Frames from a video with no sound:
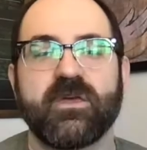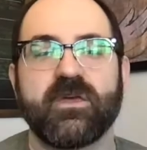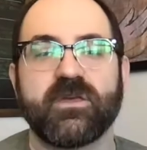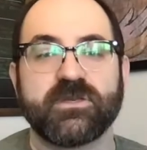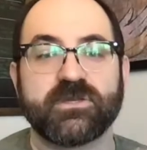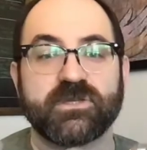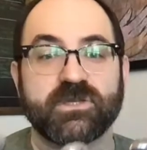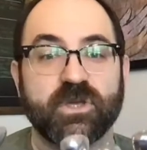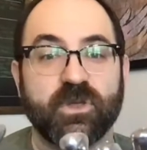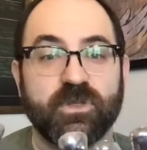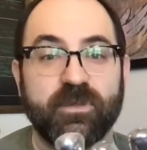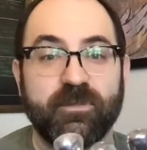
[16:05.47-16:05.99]

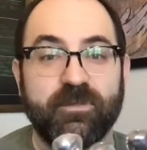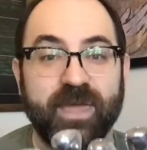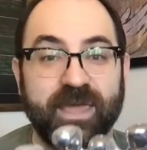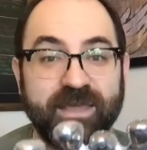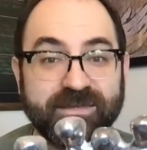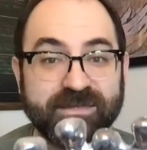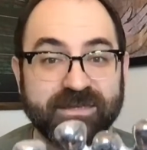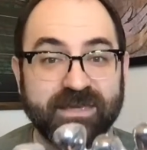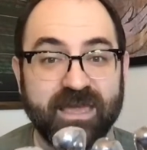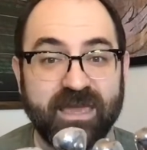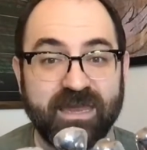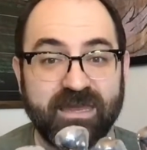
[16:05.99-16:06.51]
So the
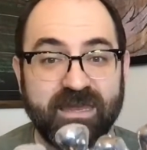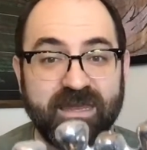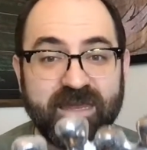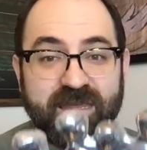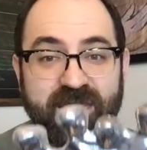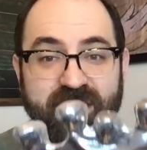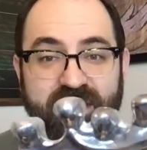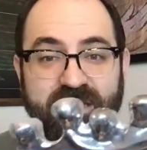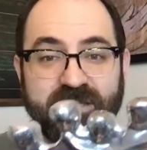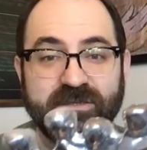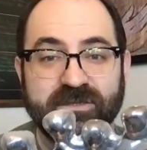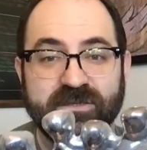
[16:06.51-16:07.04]
basic idea
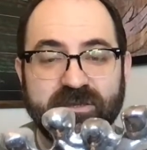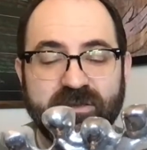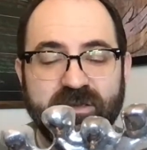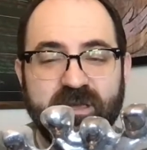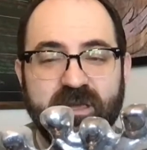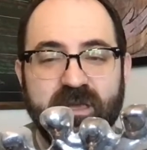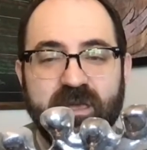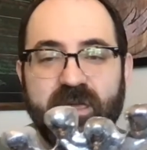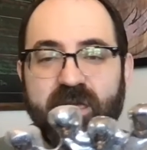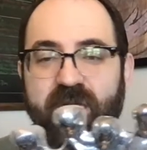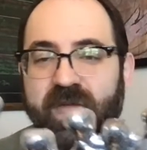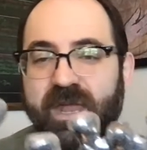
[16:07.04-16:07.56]
is,
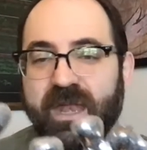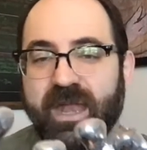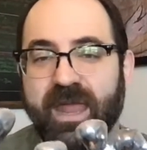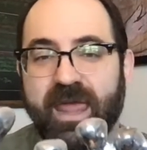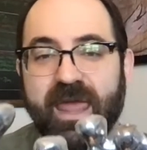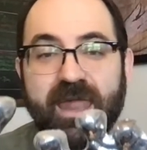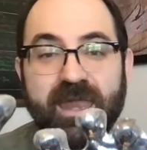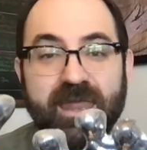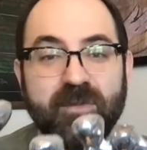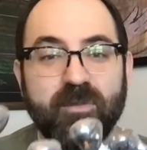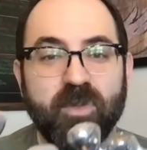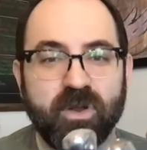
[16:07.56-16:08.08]
in
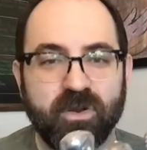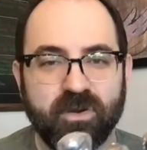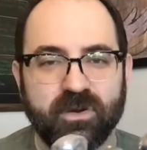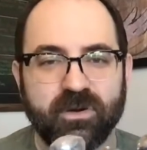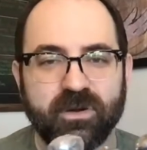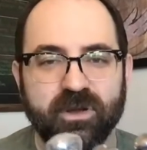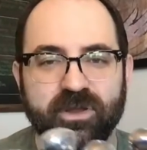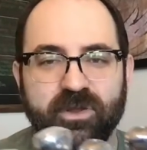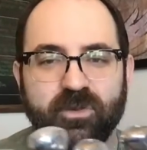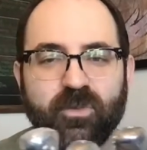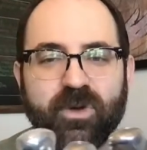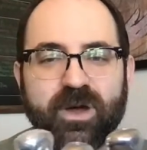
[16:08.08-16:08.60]
any
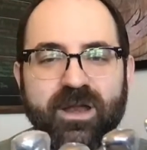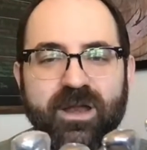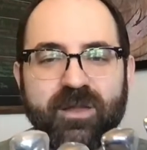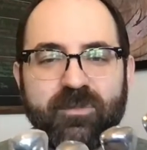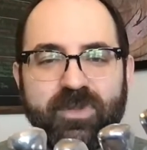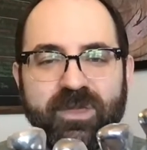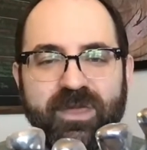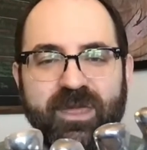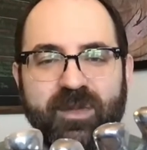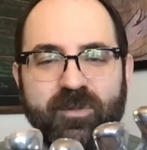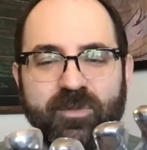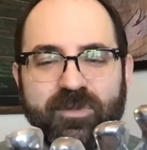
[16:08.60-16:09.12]
menorah, you want to
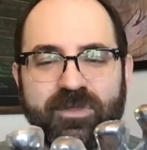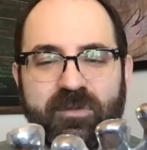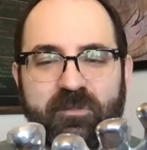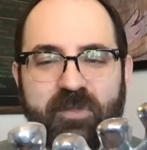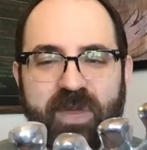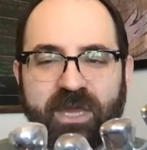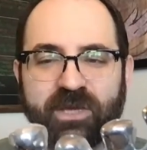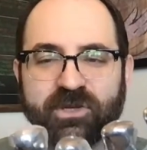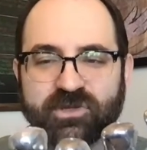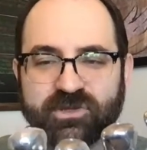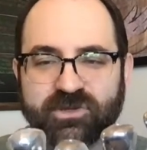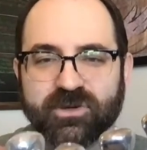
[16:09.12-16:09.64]
be able to
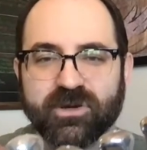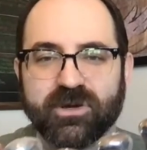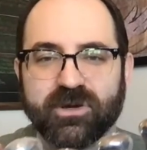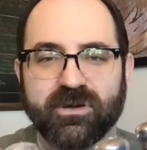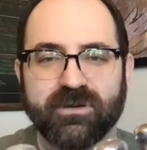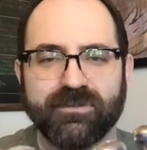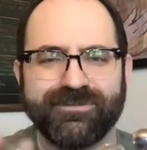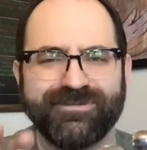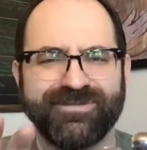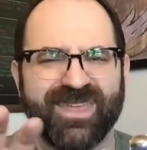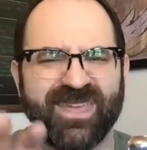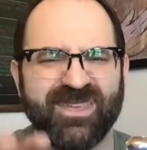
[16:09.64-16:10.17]
make
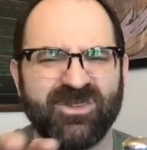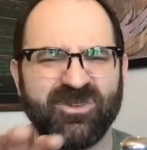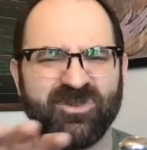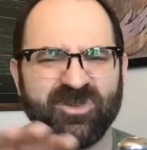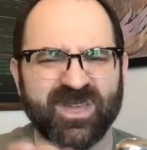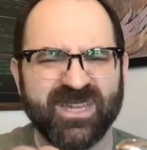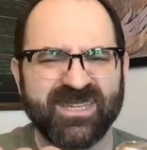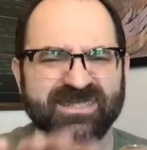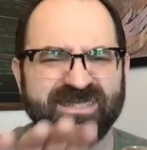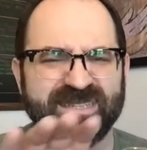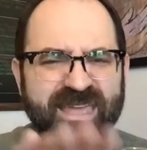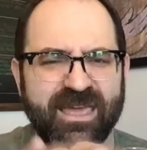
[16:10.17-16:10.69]
sure that you
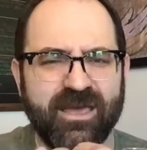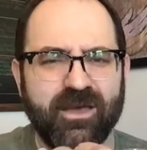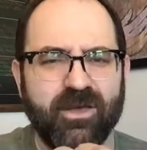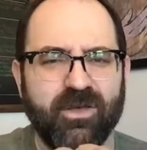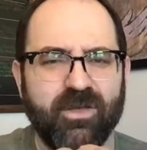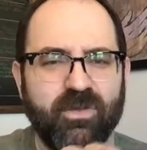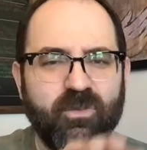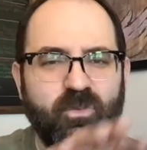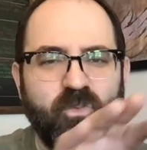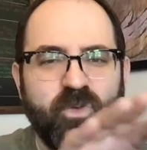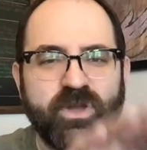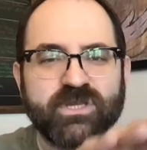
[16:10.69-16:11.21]
can
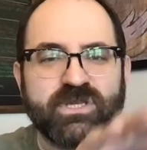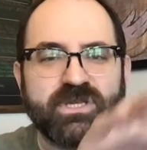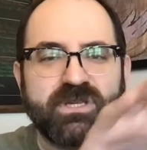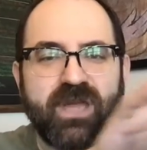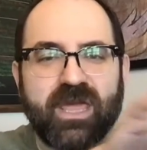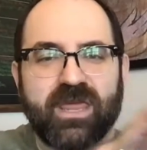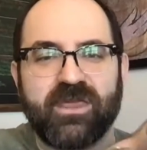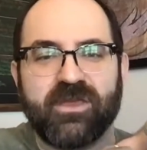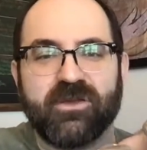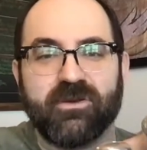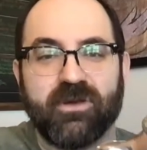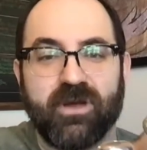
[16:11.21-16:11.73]
tell which
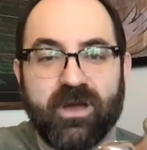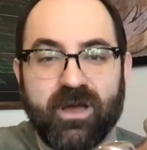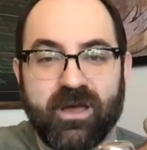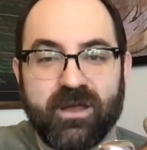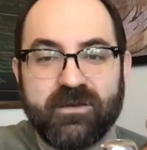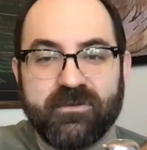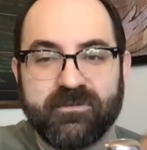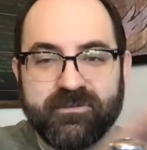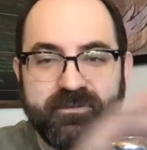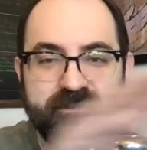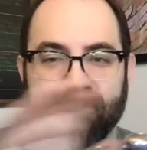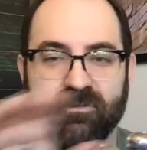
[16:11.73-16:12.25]
night you're on
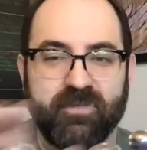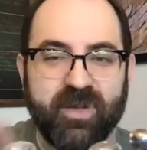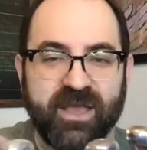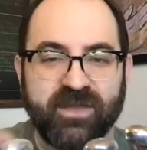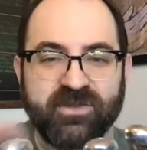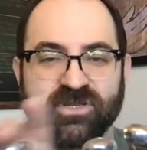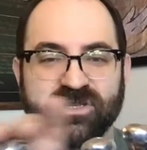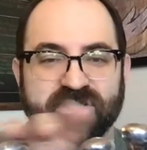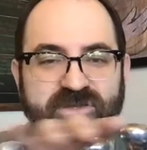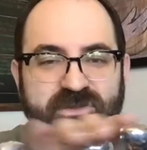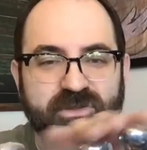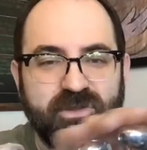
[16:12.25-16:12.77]
by
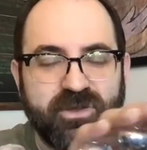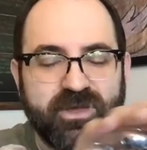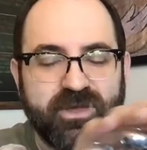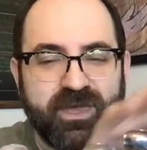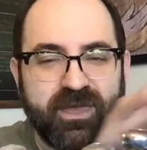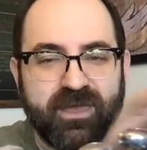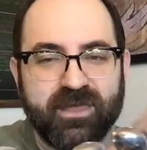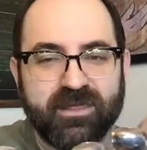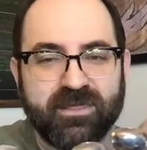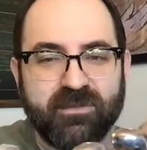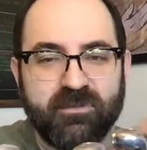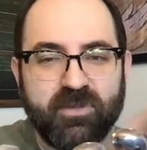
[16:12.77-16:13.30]
just
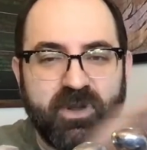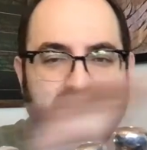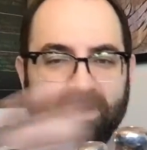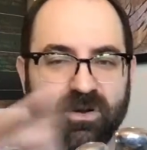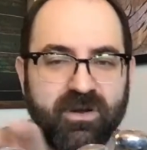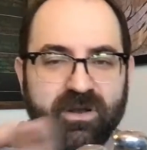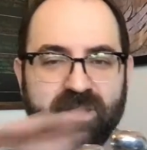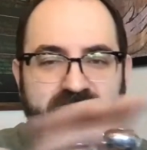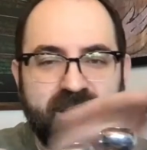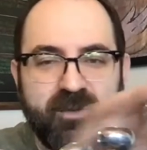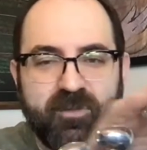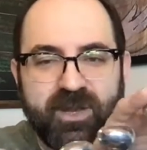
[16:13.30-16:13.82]
looking at the menorah
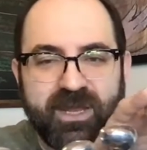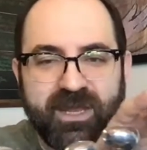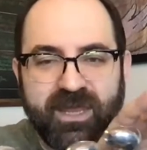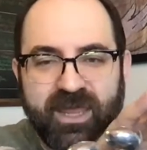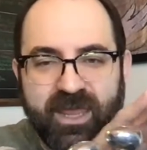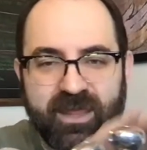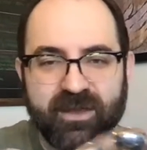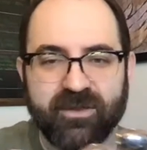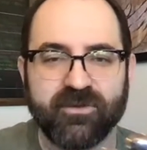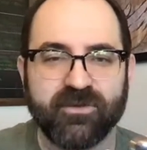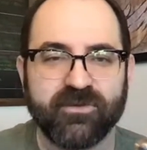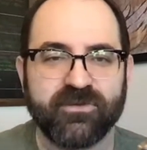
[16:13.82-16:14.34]
and how many
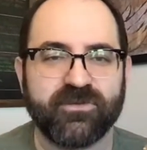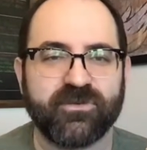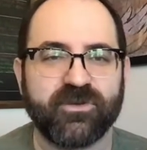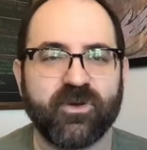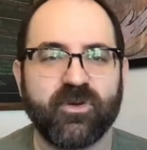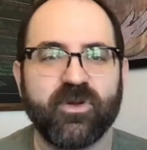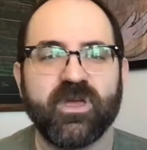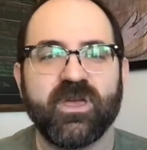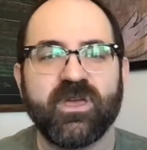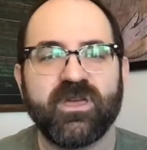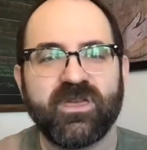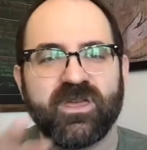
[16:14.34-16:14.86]
candles.
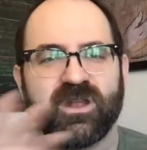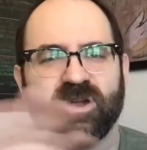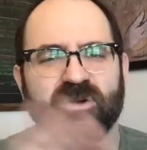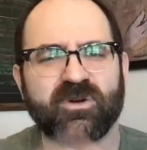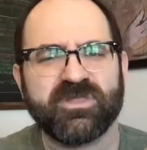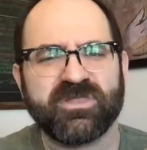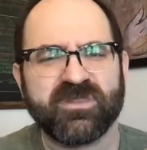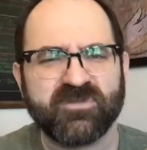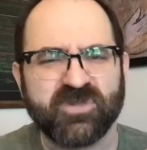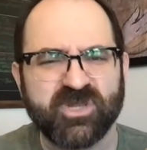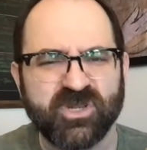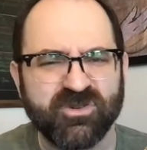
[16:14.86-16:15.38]
So you don't
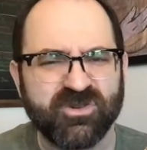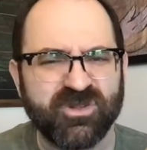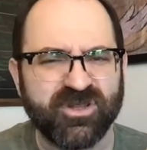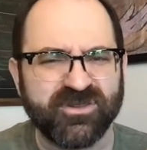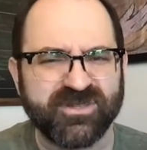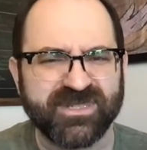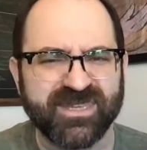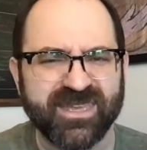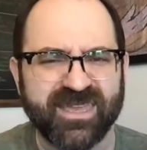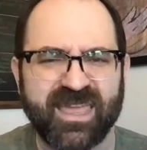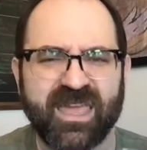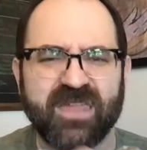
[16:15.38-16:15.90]
want them too close
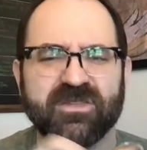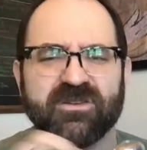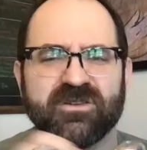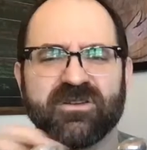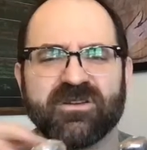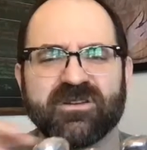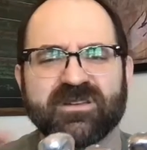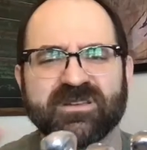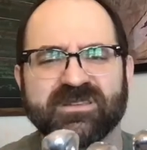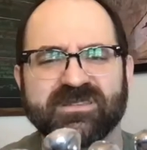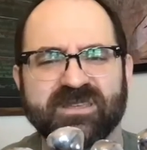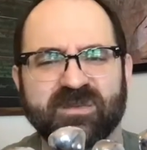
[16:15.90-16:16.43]
together,
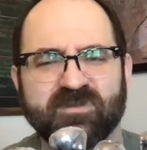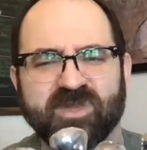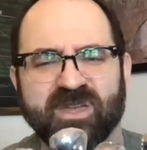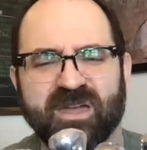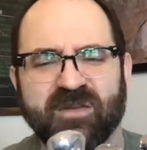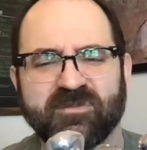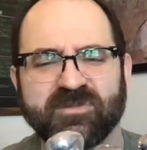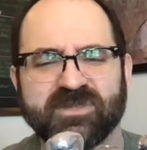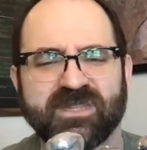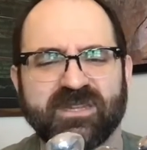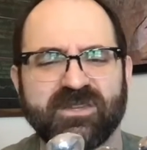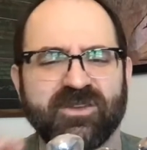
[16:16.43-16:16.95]
because
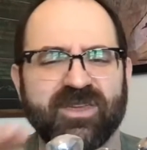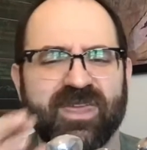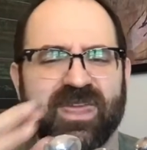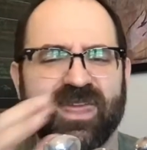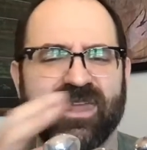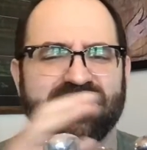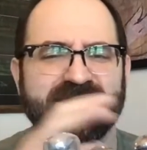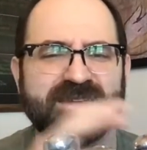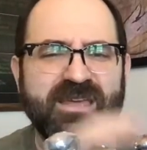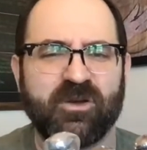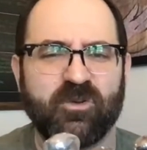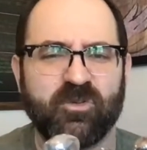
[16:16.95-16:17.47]
sometimes then you
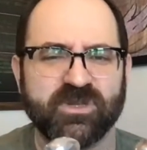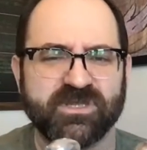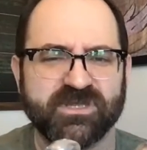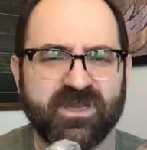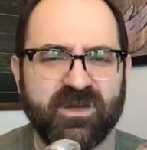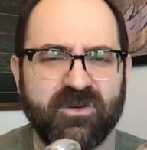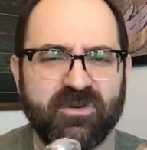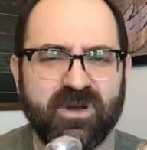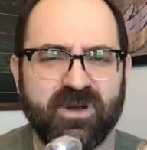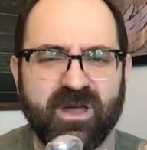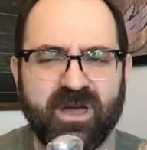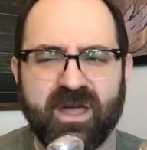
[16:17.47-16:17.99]
can't tell what's
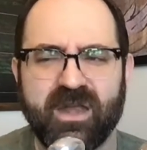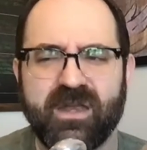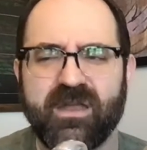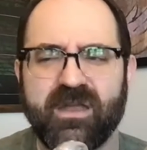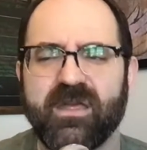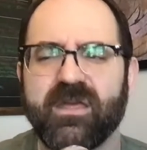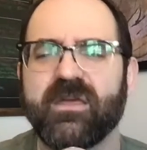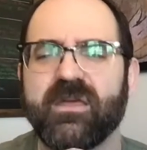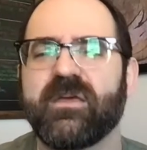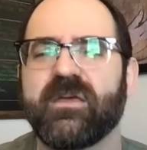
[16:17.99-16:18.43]
going on.